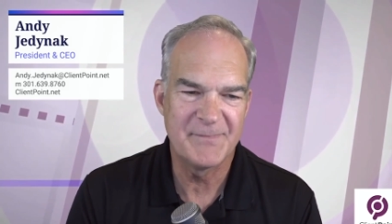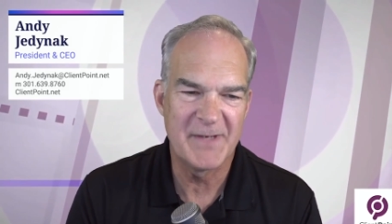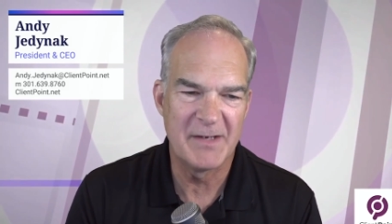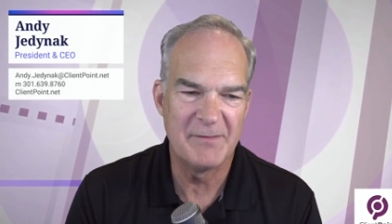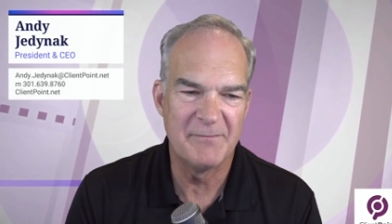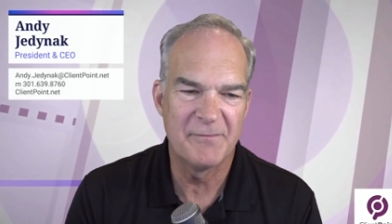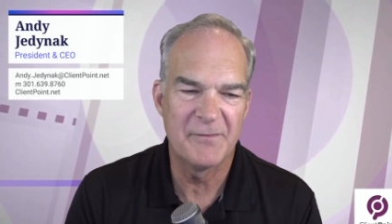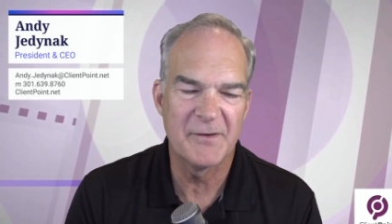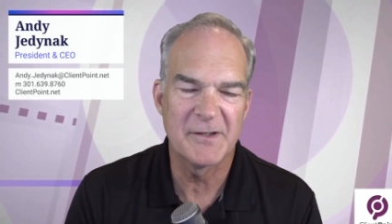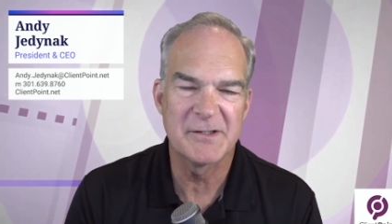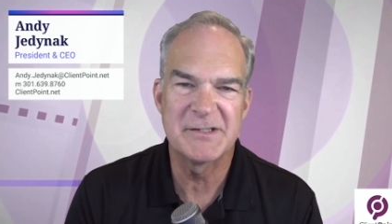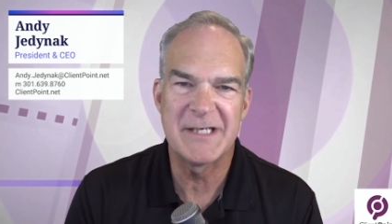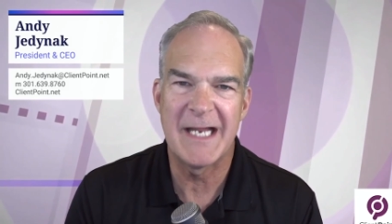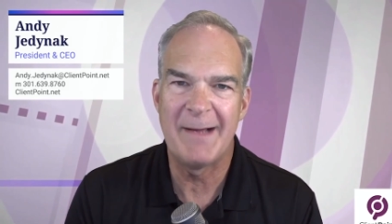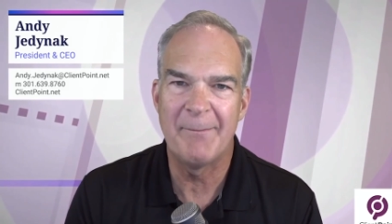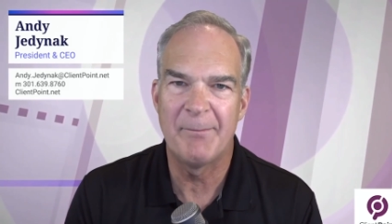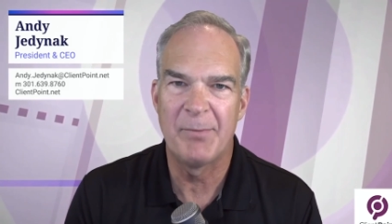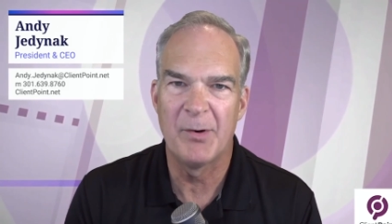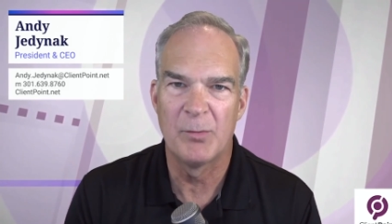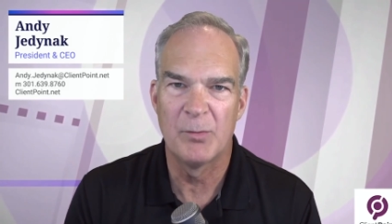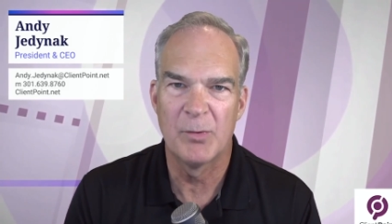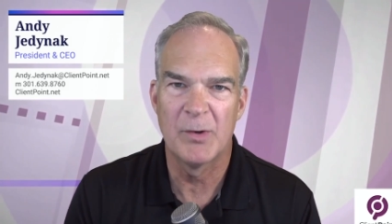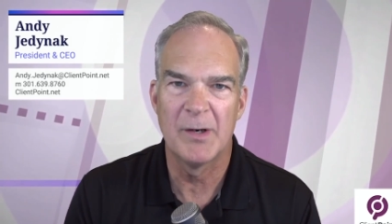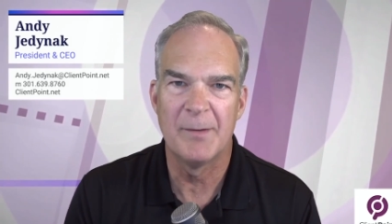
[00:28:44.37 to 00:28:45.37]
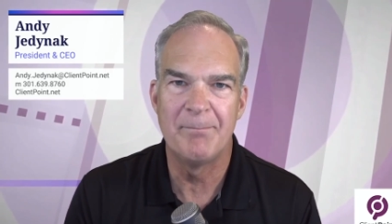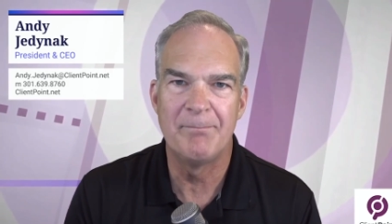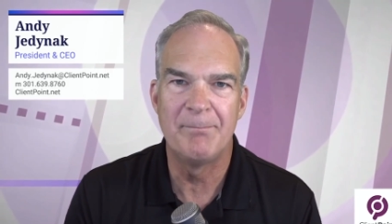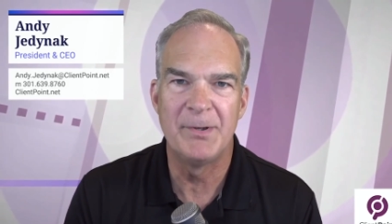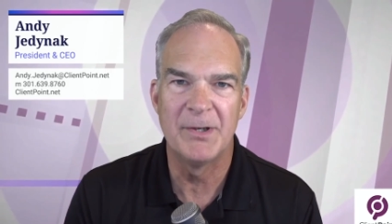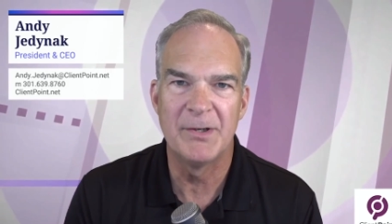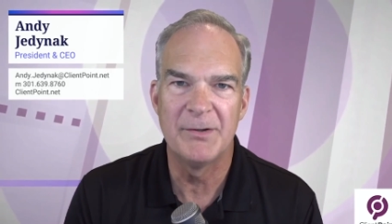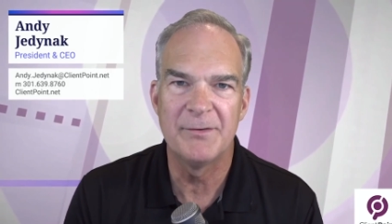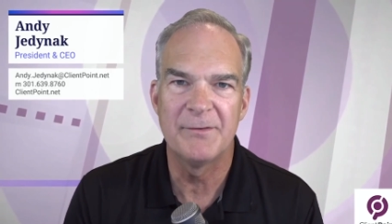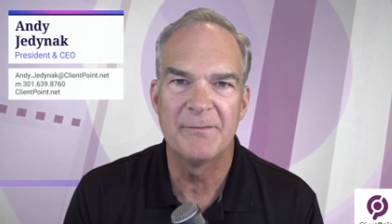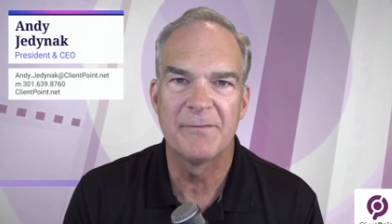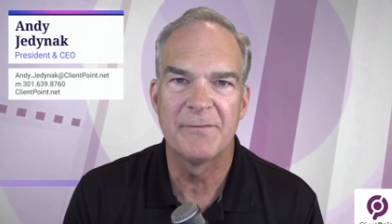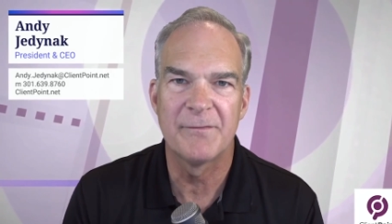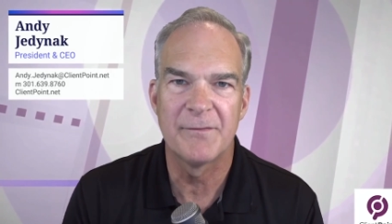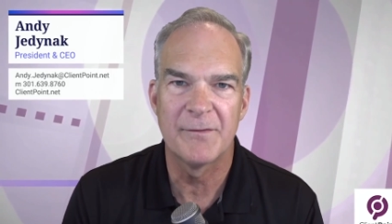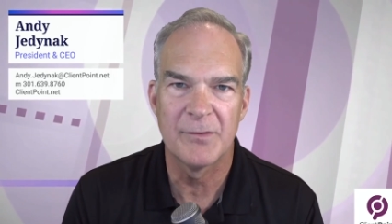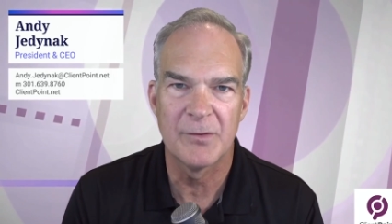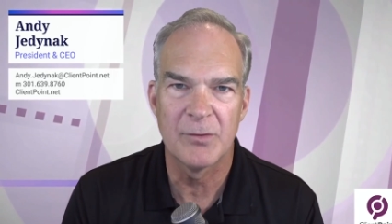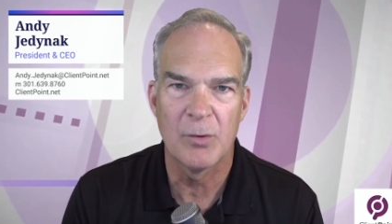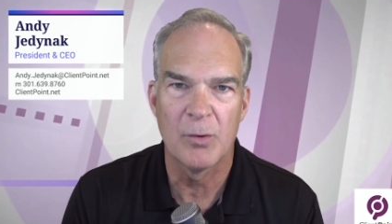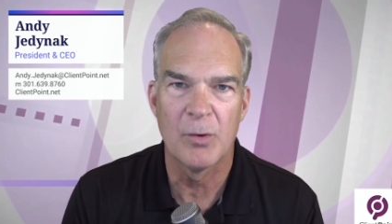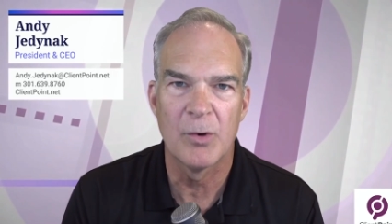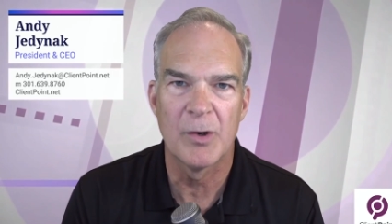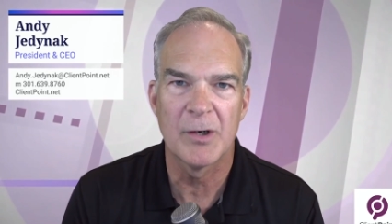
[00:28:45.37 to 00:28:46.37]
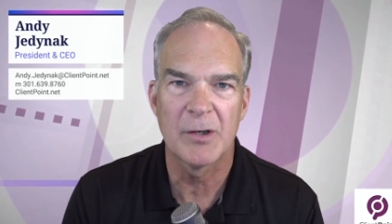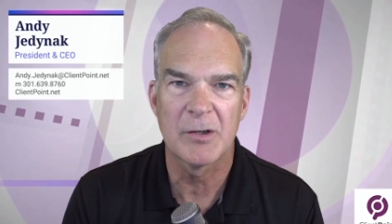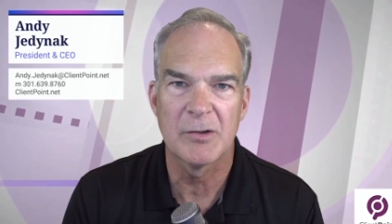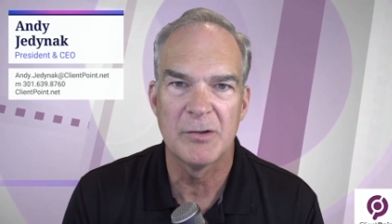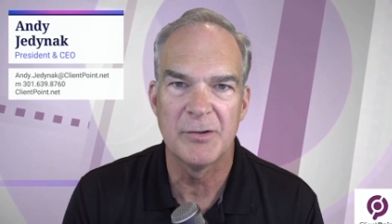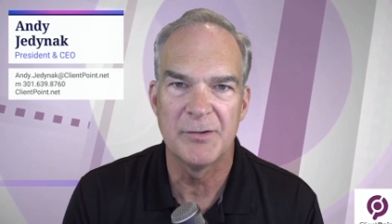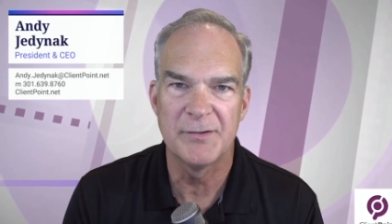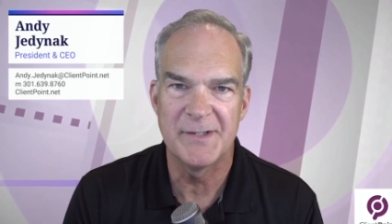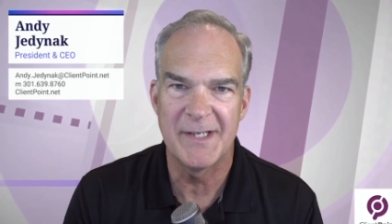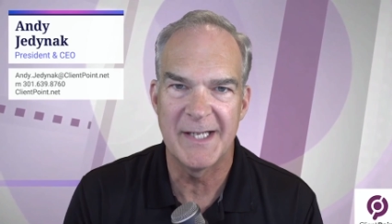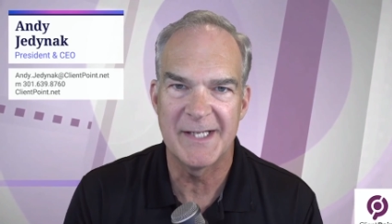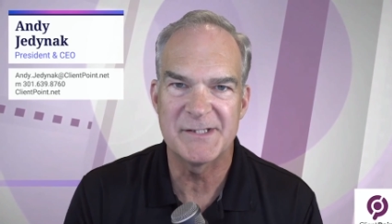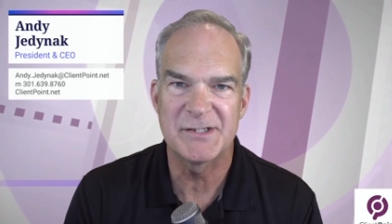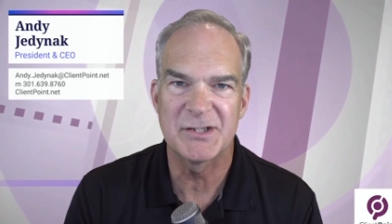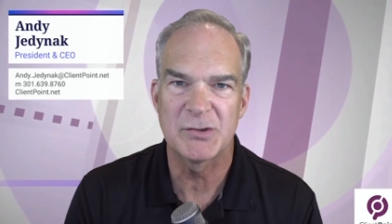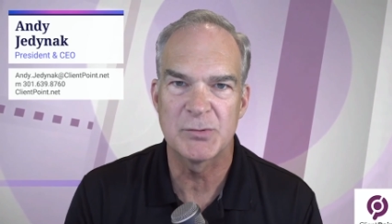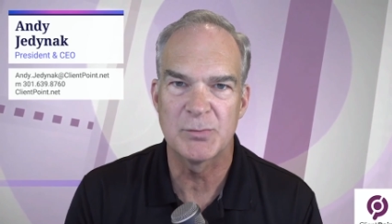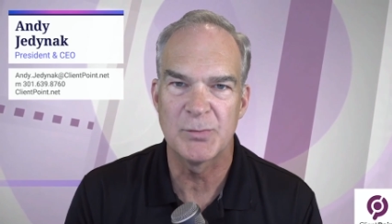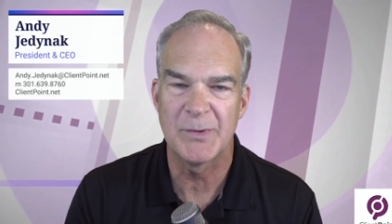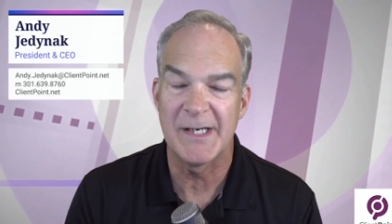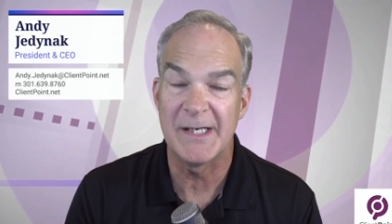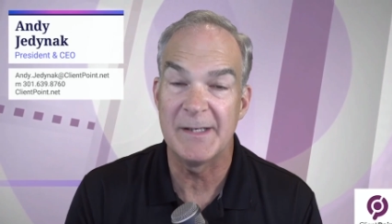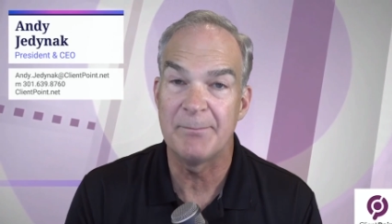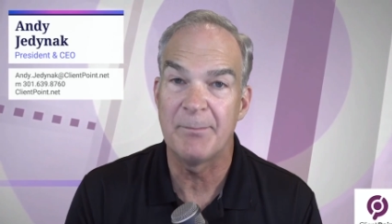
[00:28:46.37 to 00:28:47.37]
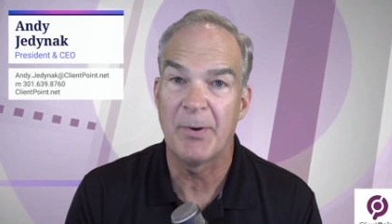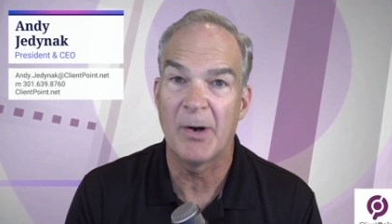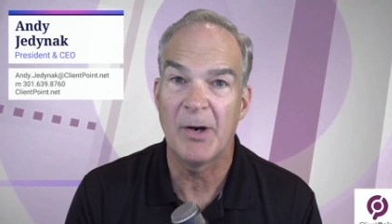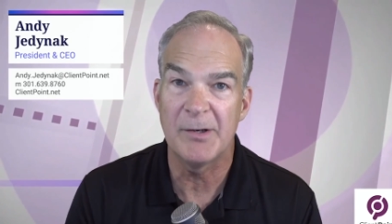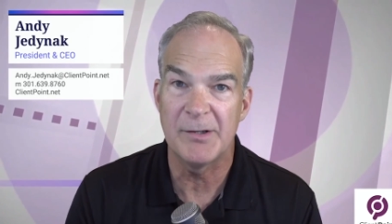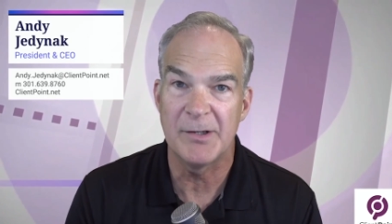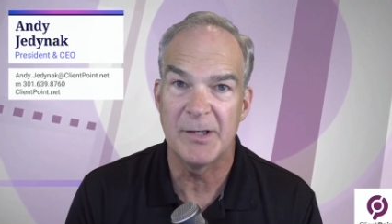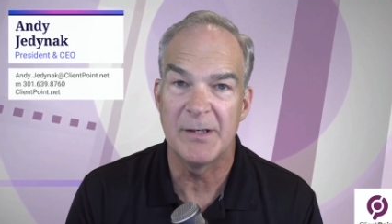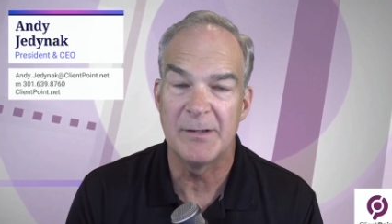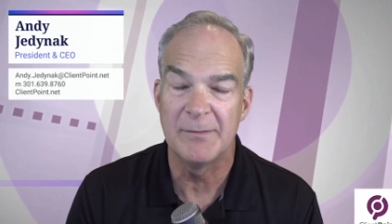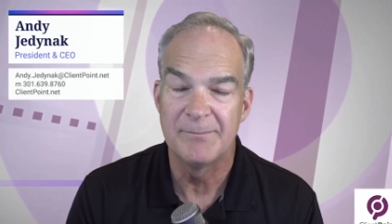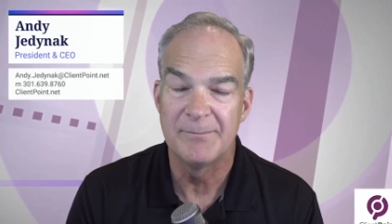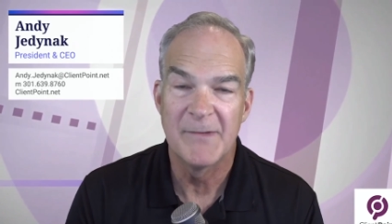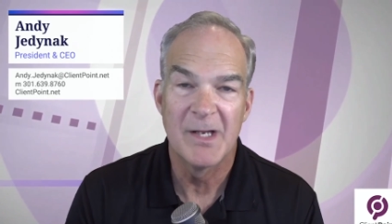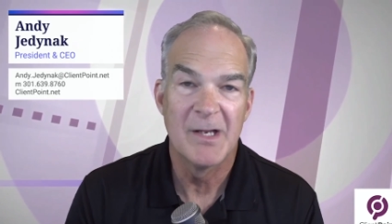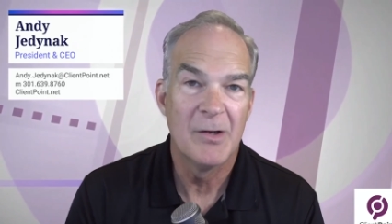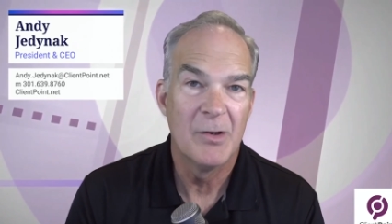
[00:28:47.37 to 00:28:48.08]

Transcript: and for example, we're a built for Oracle NetSuite partner.